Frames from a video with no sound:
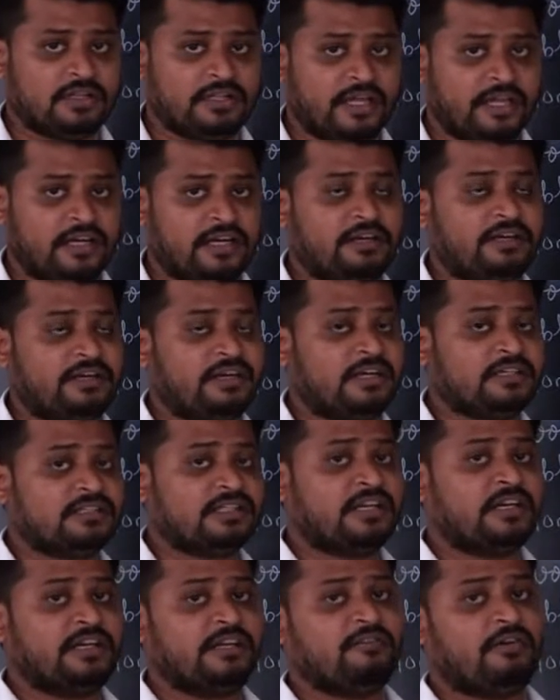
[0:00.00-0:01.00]
then it
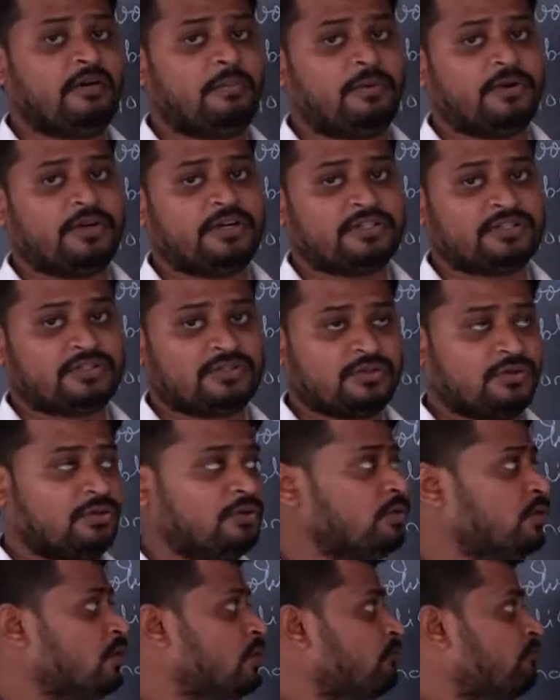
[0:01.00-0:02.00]
doesn't evaporate,
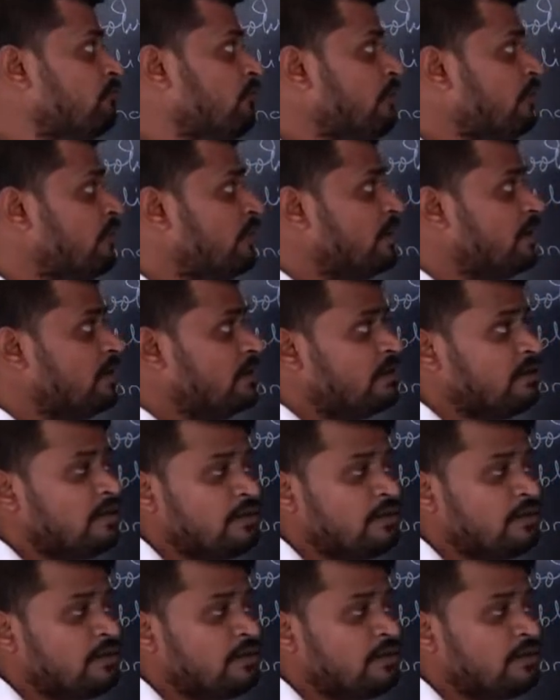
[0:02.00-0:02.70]
so we will